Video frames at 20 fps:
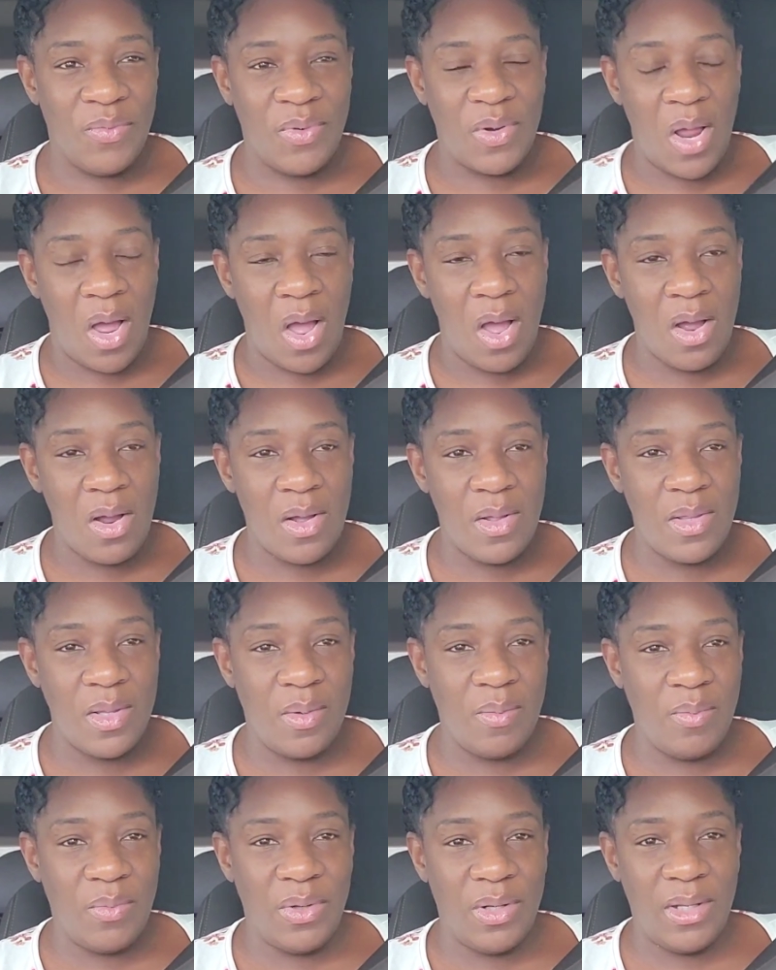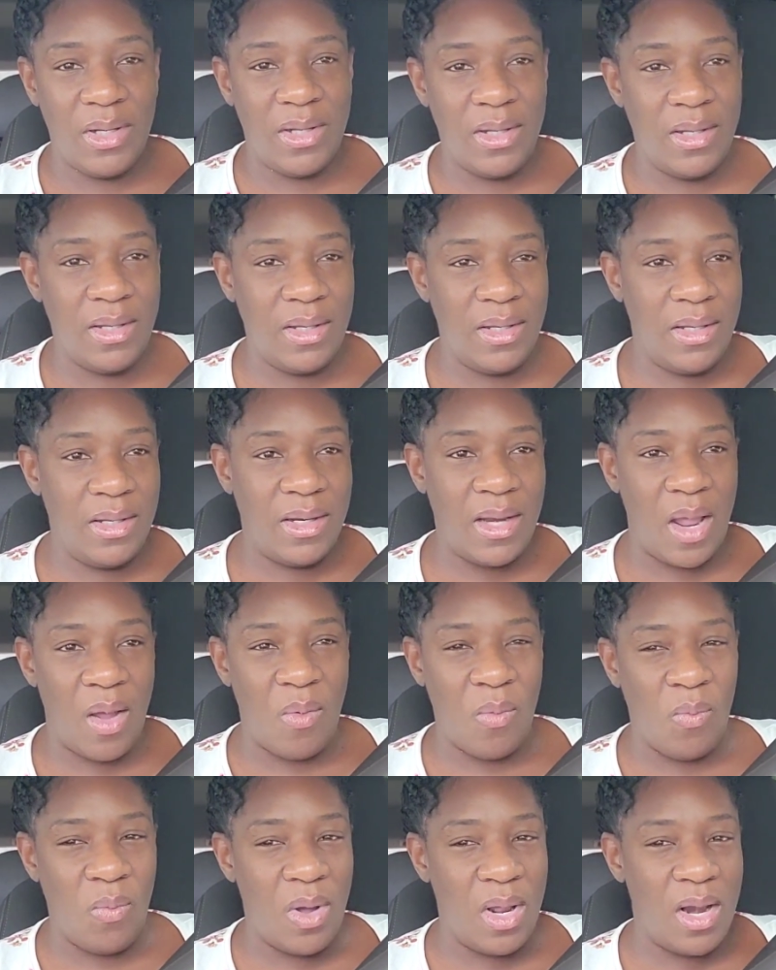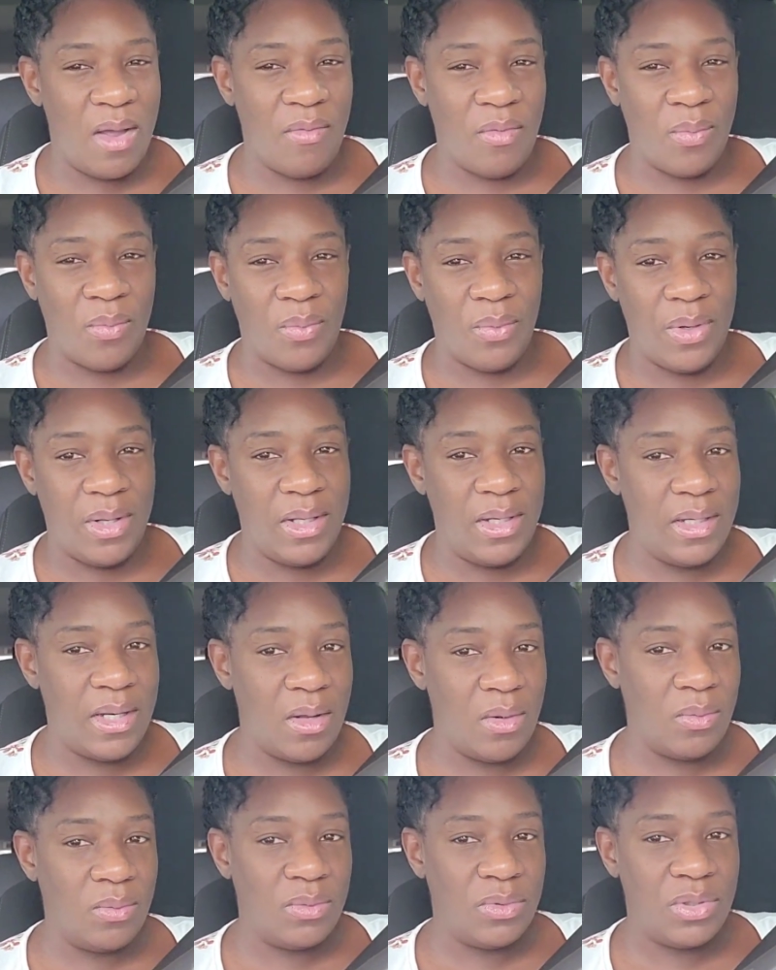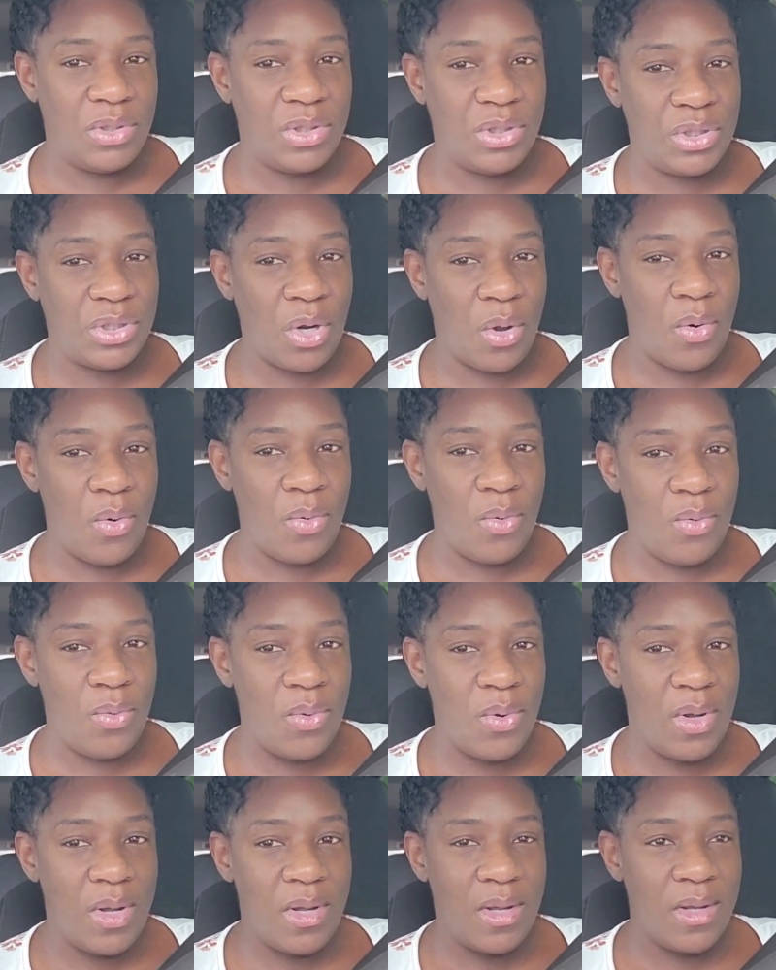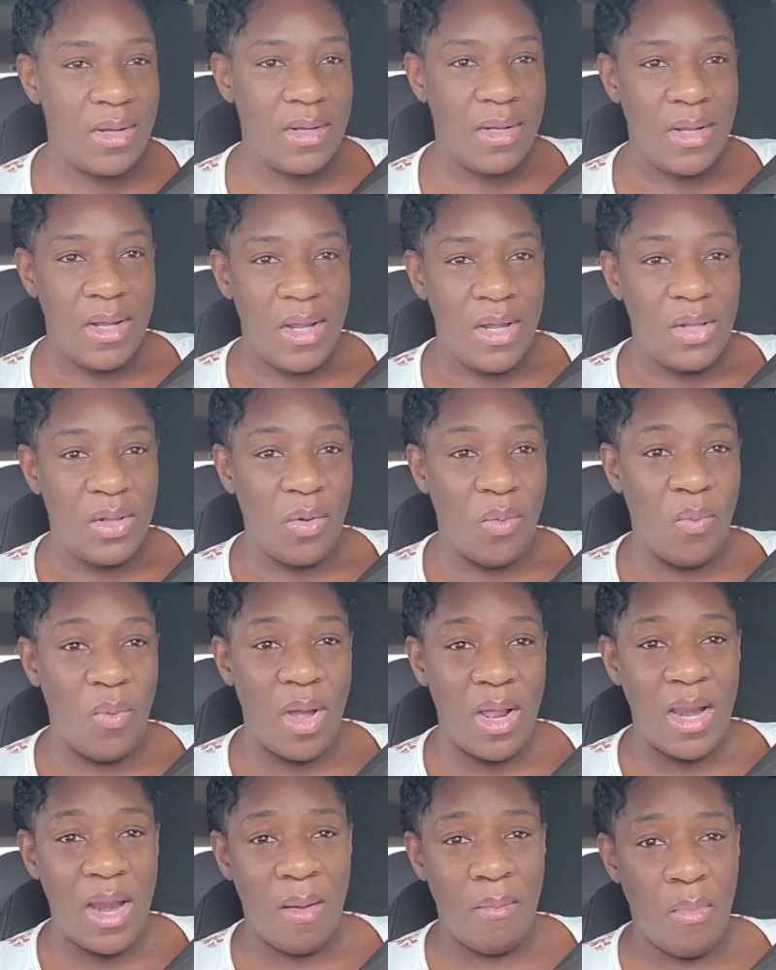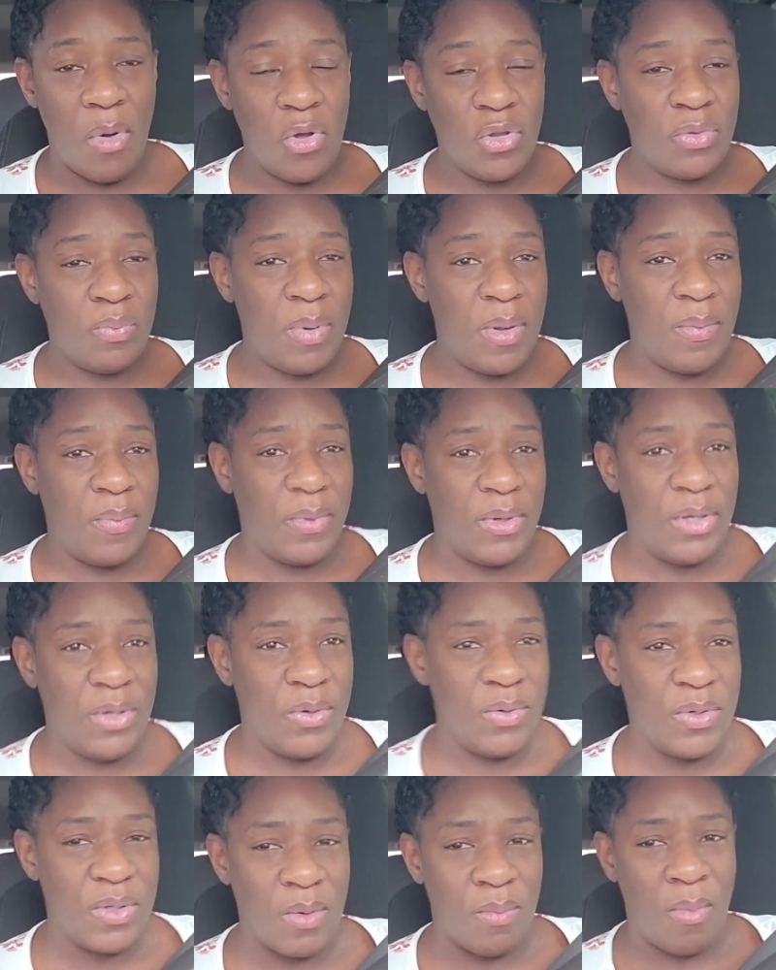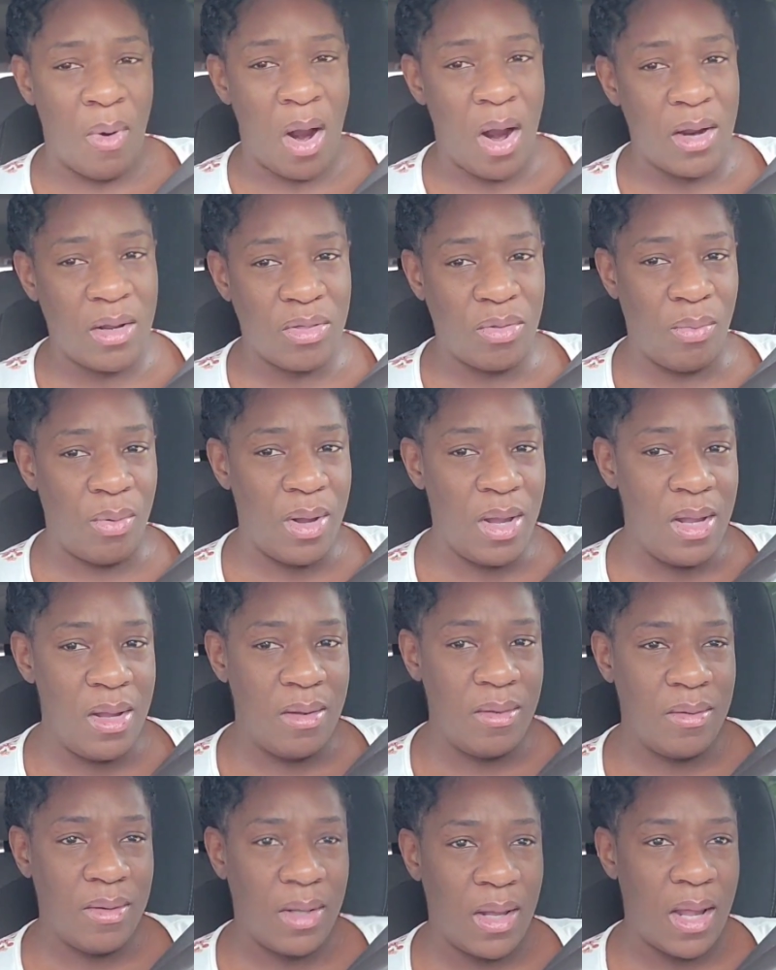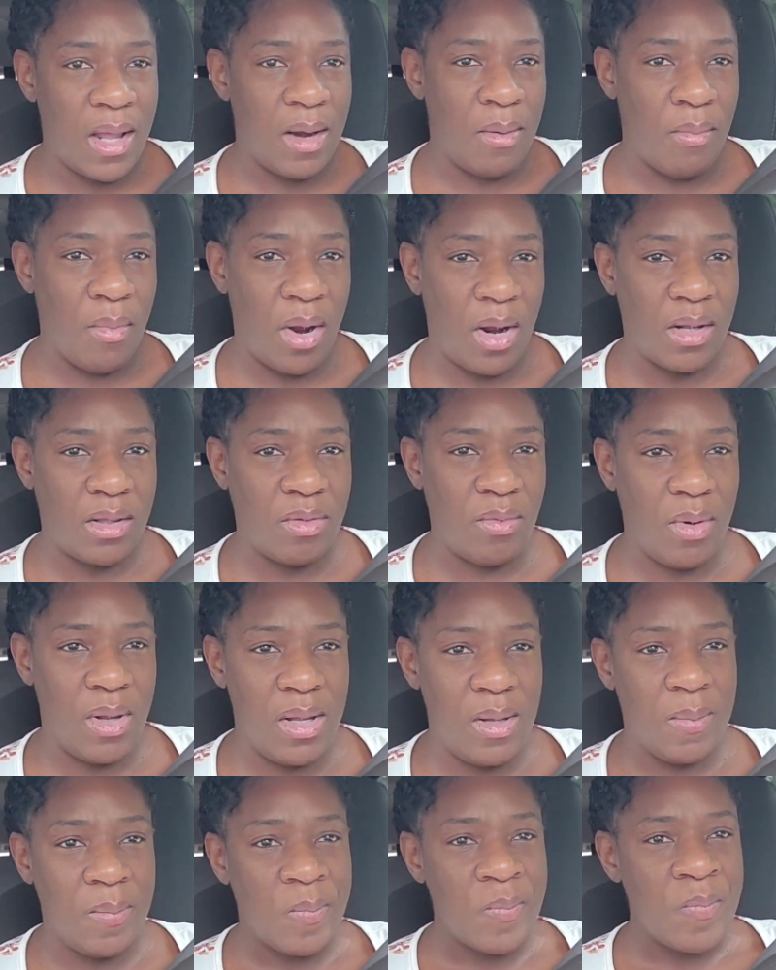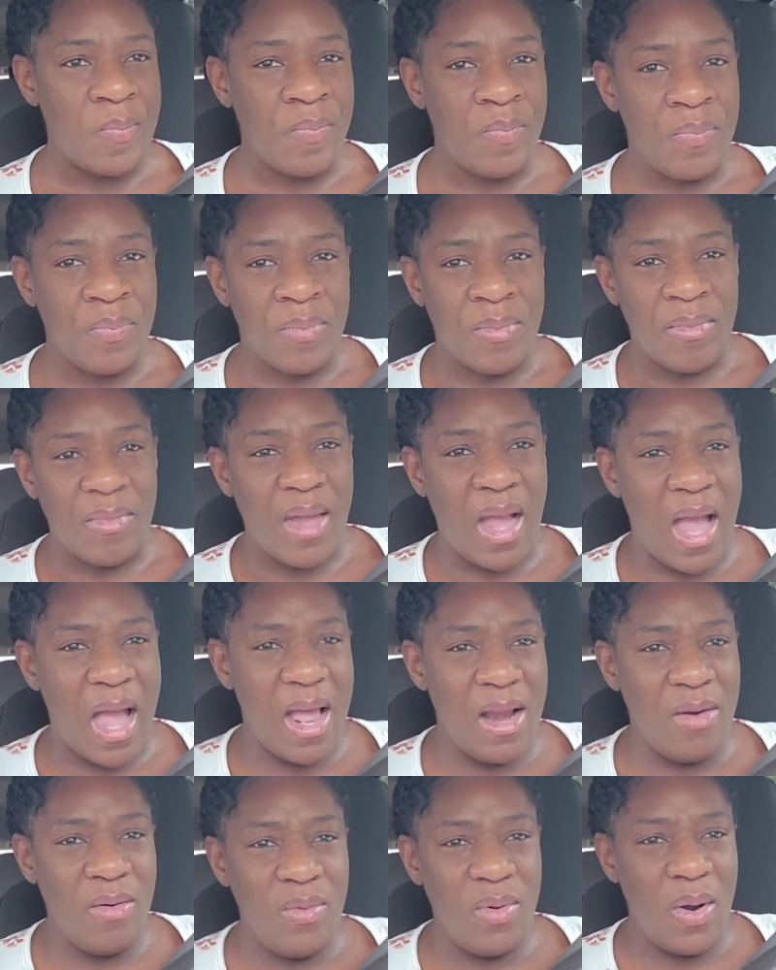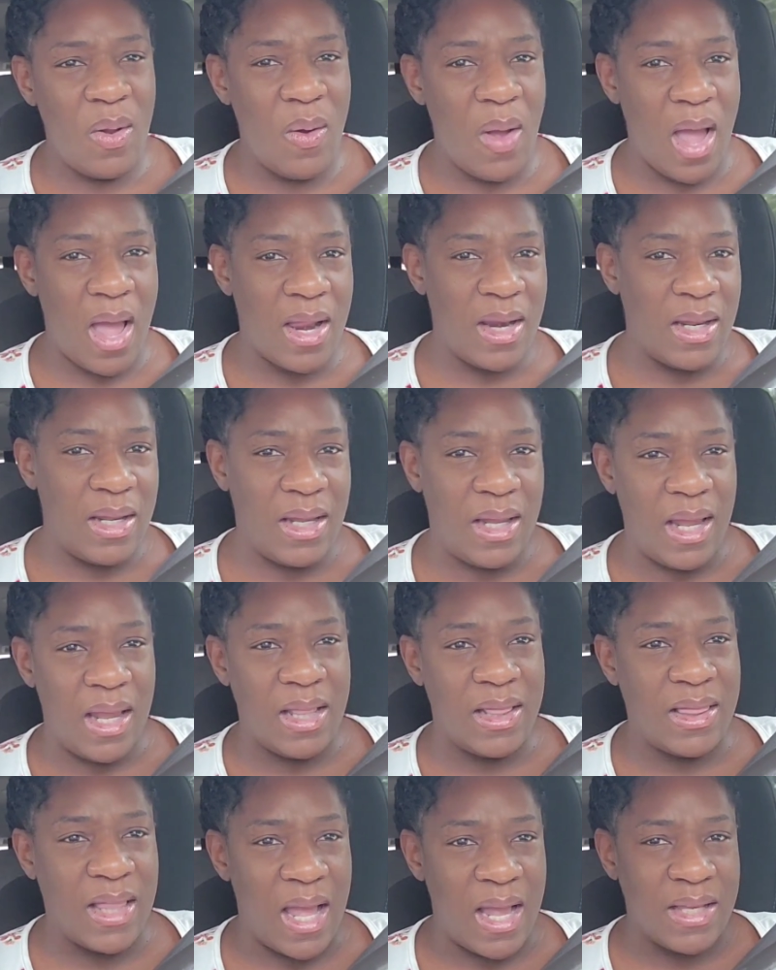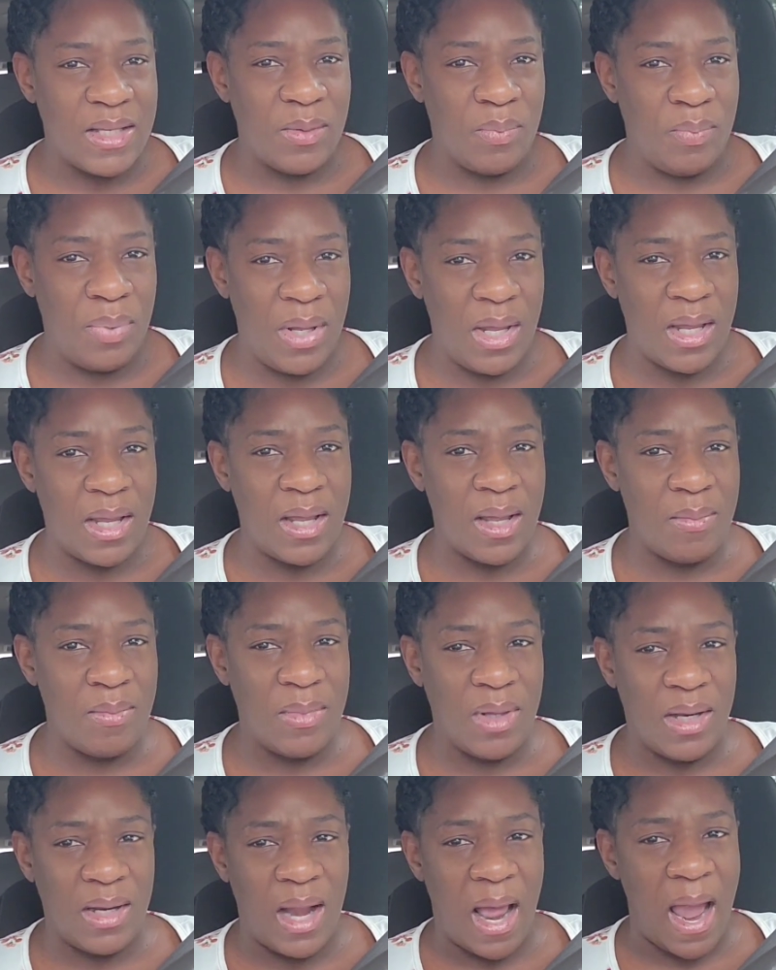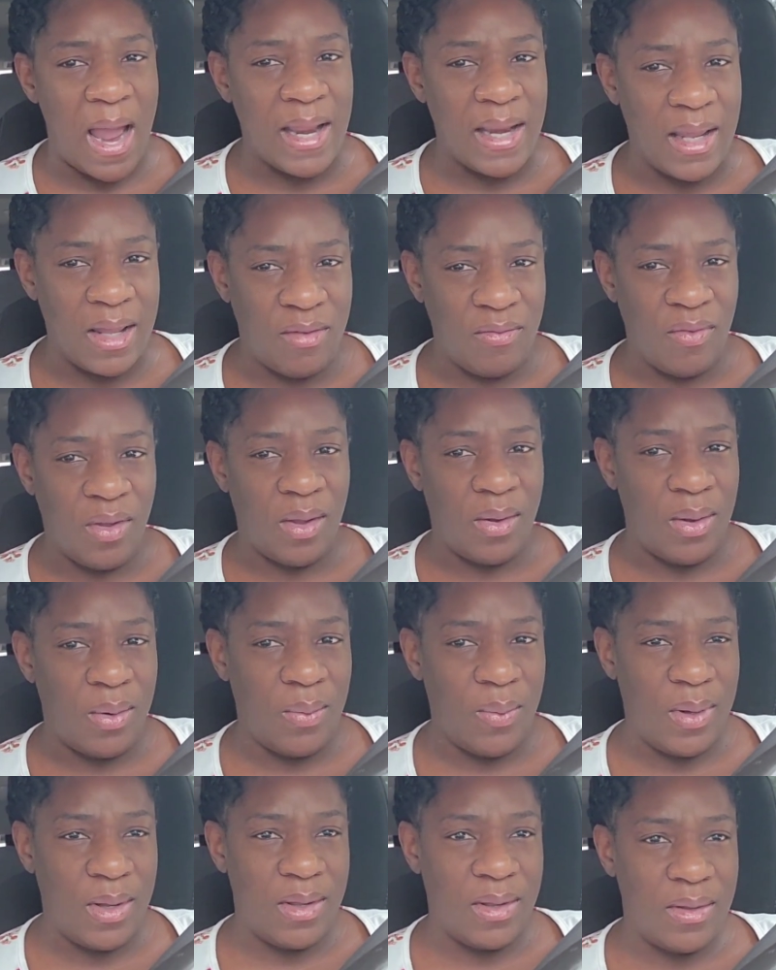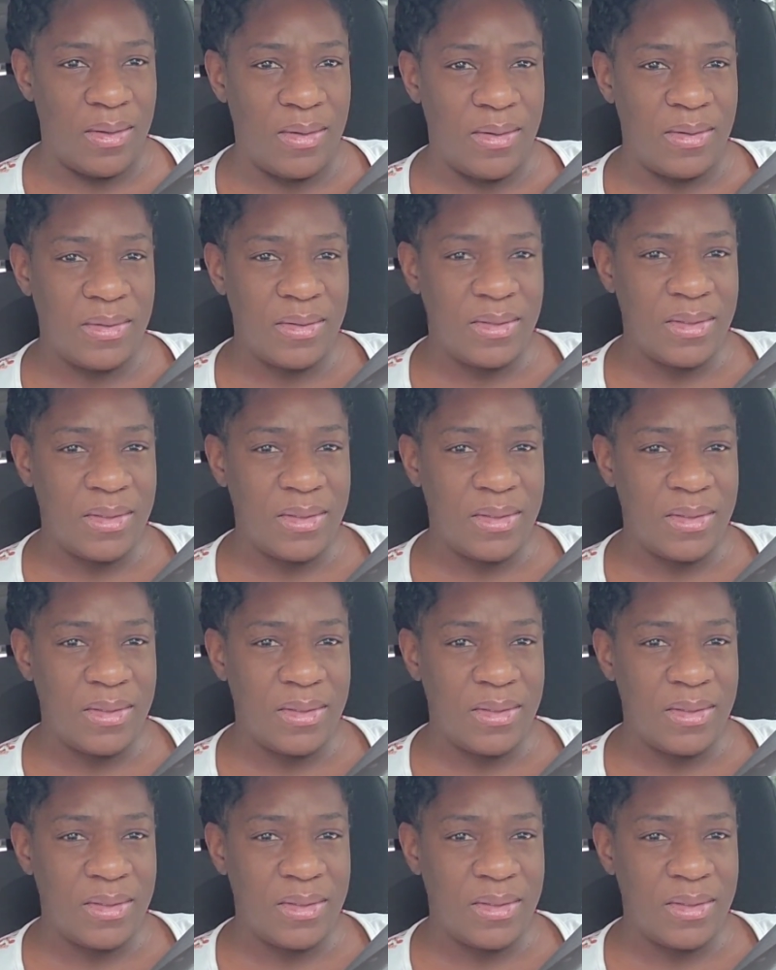vlog on them really good, and one of them really don't show. The one that most people use, the Mark III, Canon Mark III, I don't know how to get that to pick up the lighting very well.